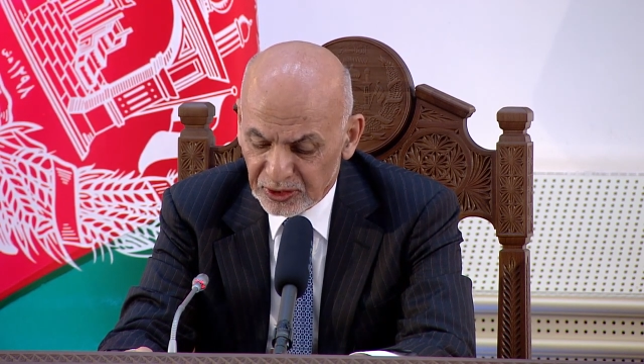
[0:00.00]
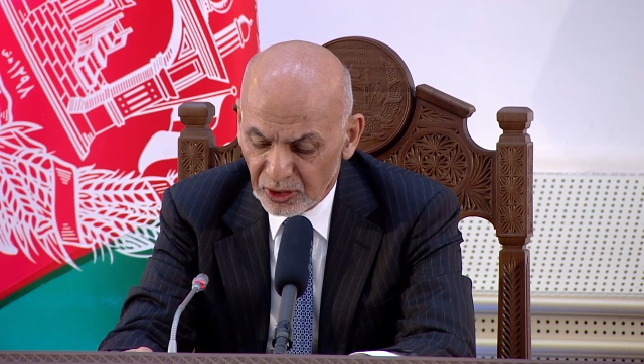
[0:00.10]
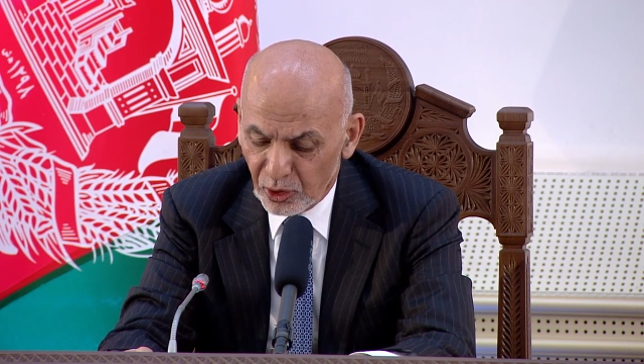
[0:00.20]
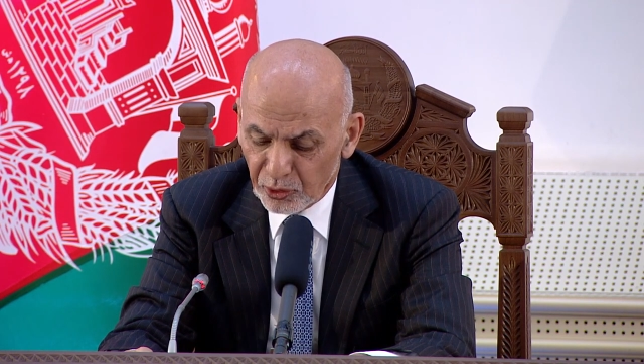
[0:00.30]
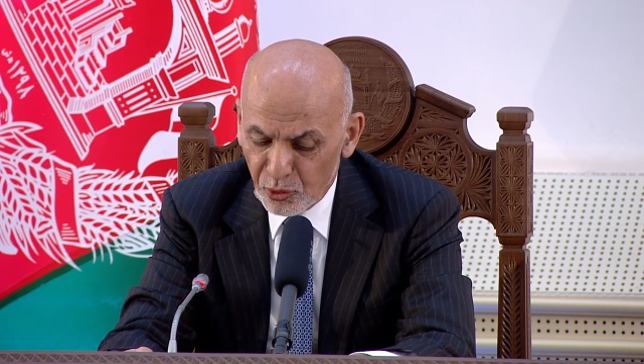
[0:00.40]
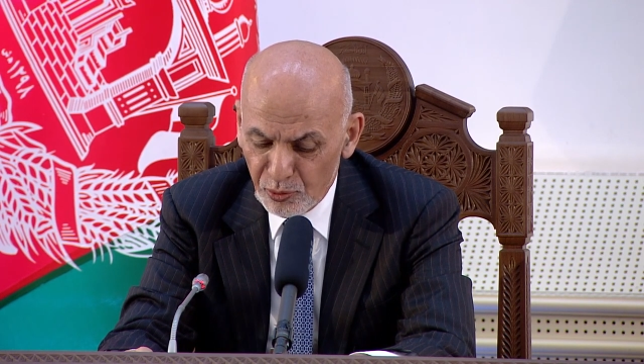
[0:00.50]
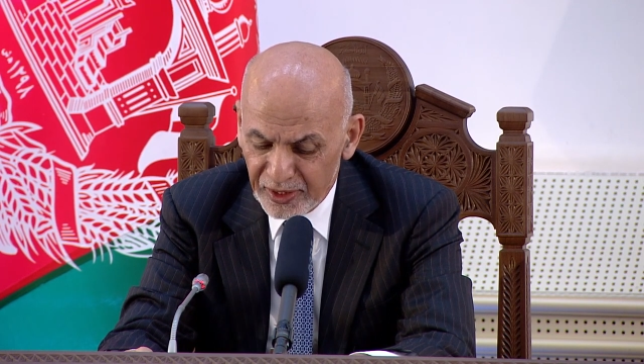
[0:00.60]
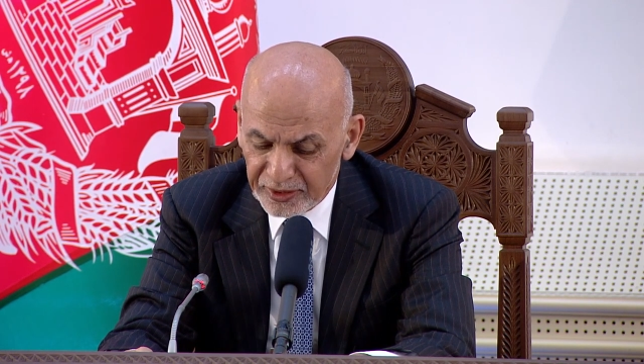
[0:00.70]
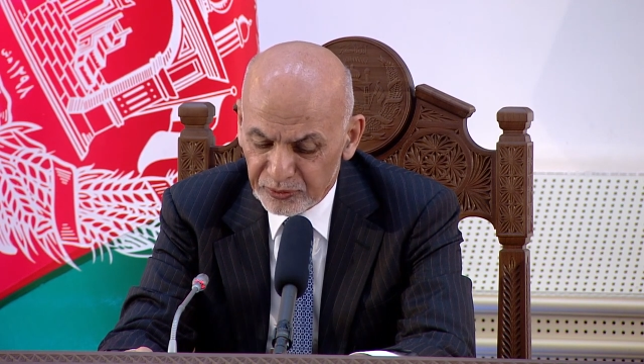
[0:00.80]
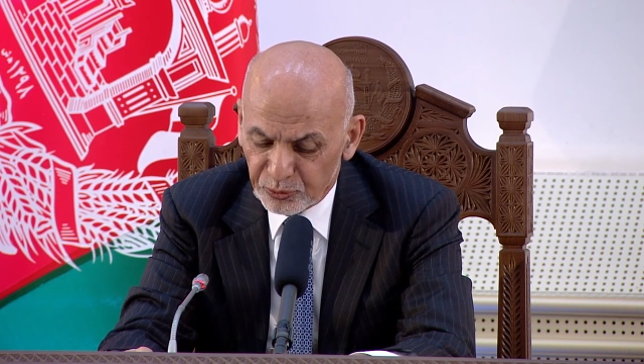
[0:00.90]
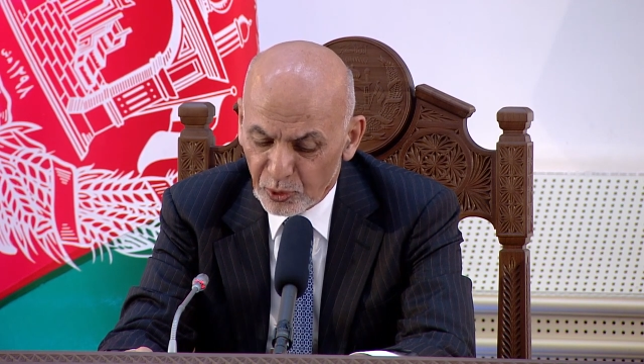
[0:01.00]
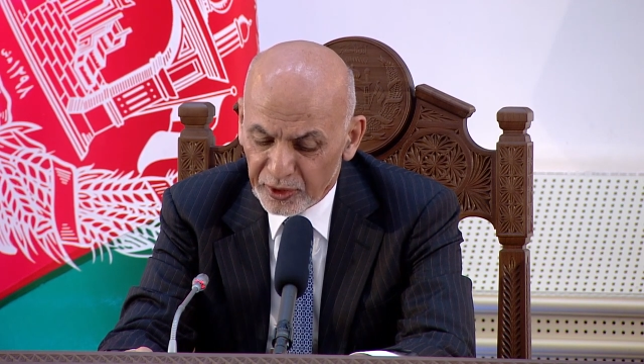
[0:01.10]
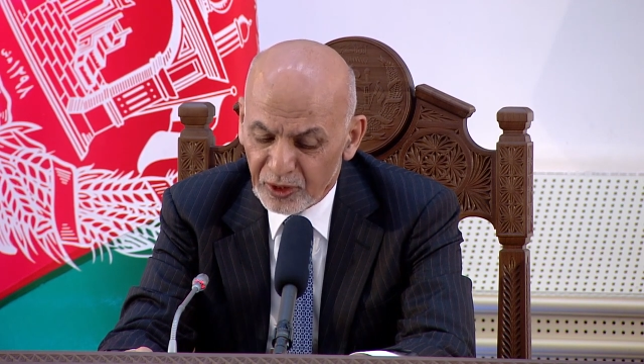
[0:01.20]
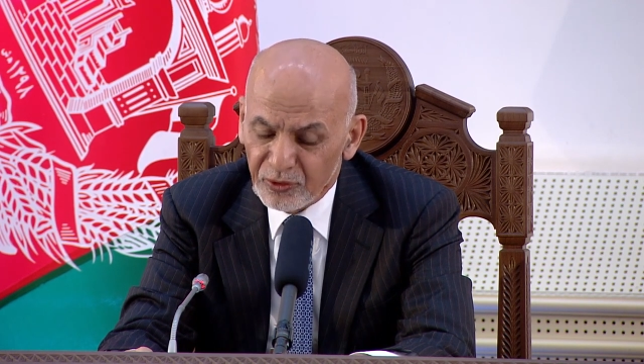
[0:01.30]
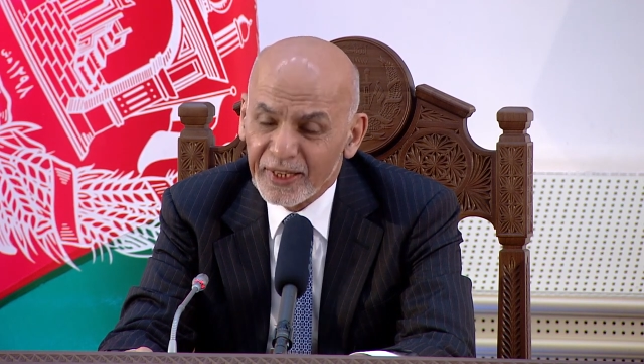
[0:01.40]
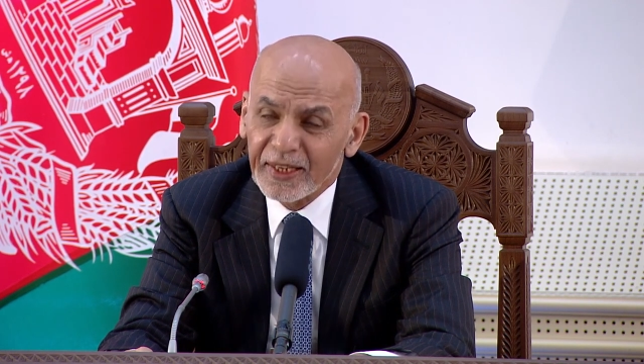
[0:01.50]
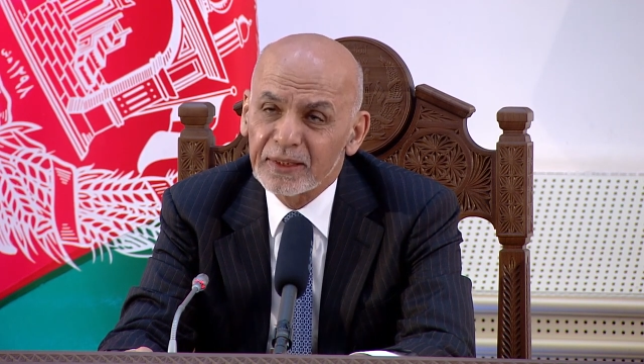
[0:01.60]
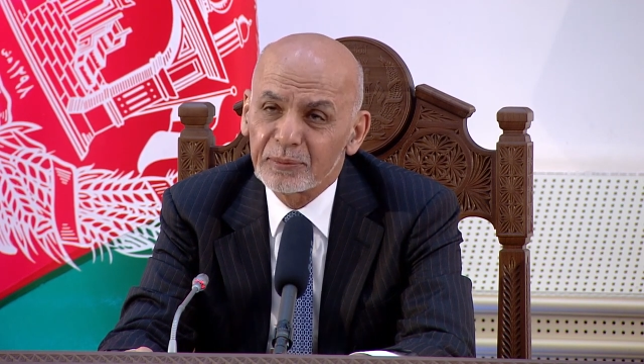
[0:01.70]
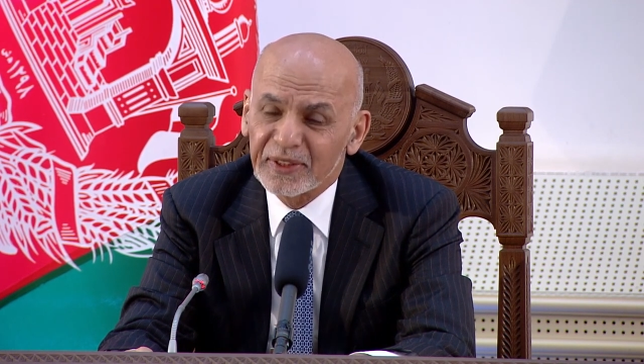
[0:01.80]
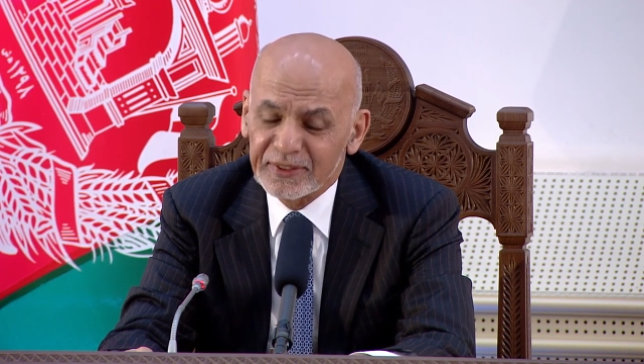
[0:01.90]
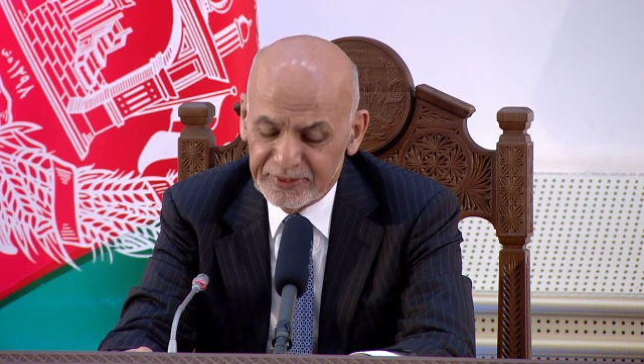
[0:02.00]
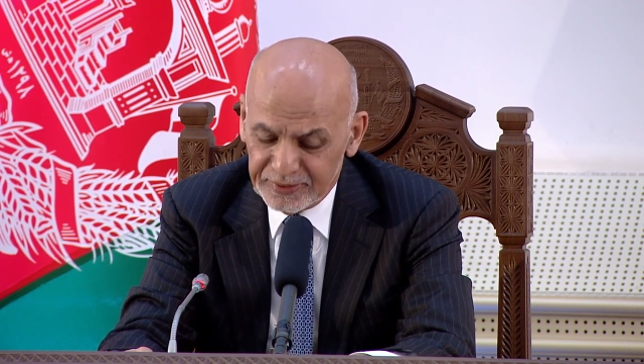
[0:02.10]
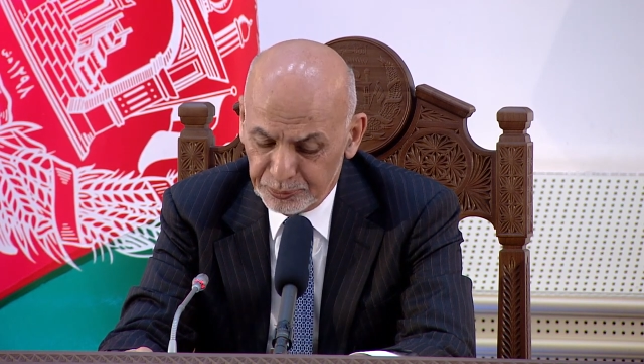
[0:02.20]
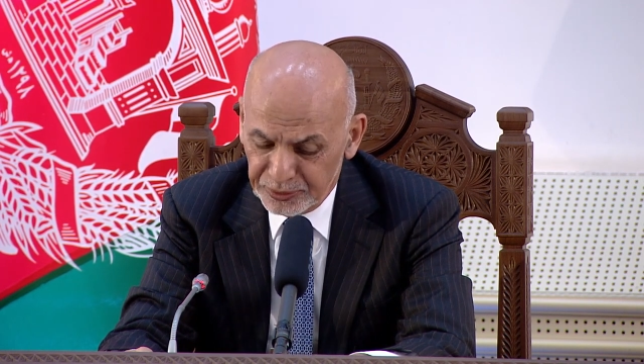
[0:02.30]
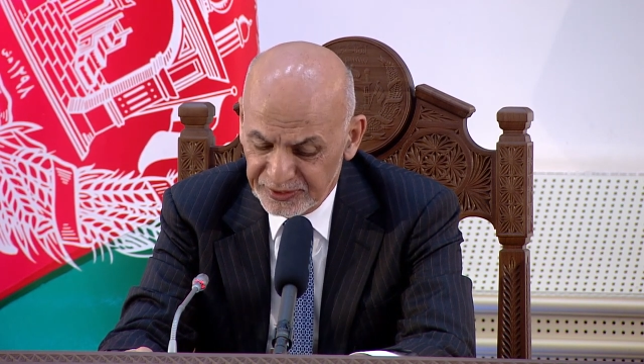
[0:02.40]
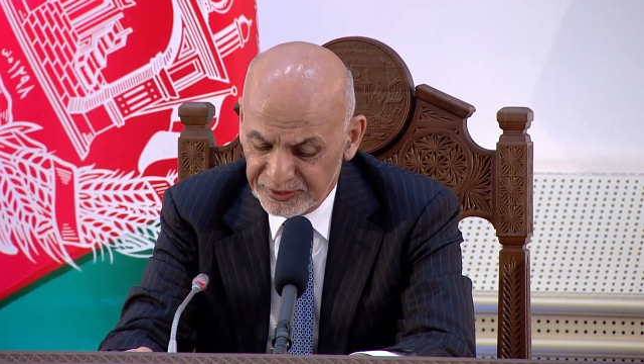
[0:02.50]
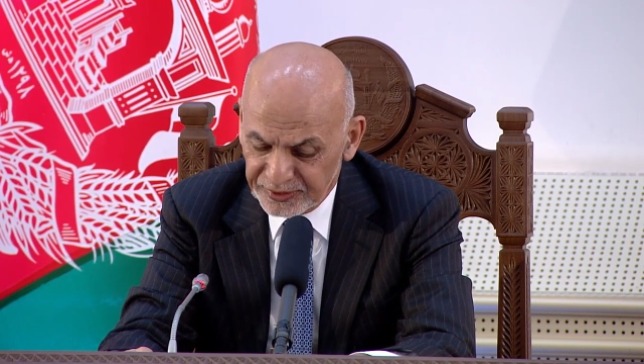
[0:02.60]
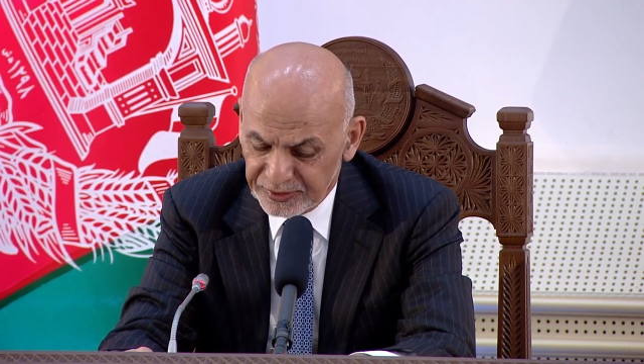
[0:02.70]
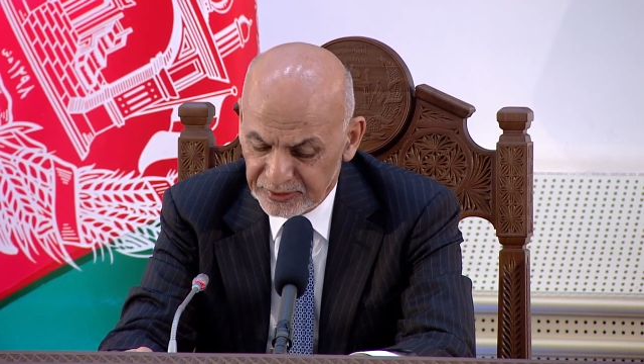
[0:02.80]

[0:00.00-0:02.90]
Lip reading: or cumulative work of academic disciplines,